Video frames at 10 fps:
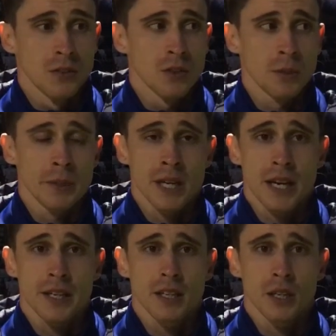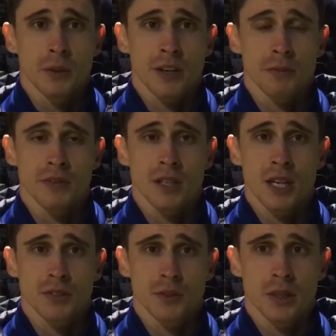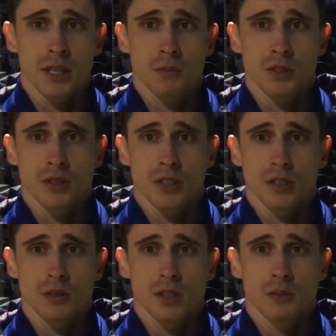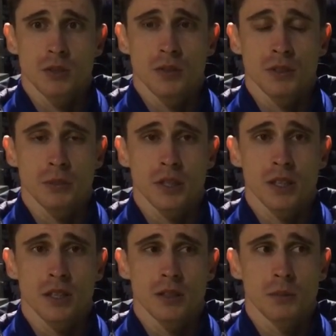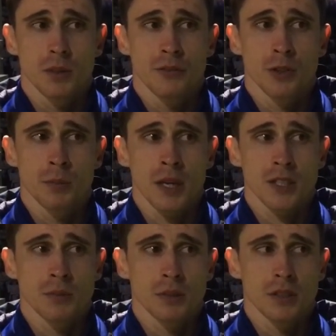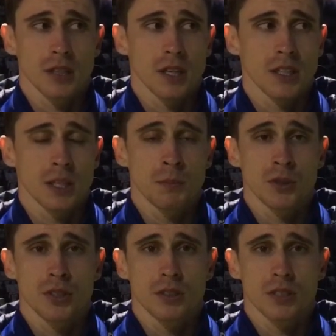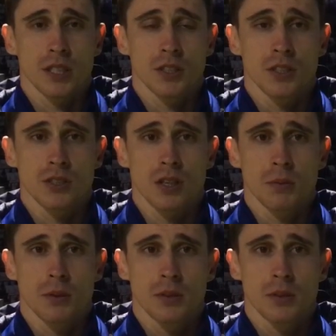Got to be at it like we have been the last few games, and, you know, hopefully we get to put a few past them and keep pushing to get to the top.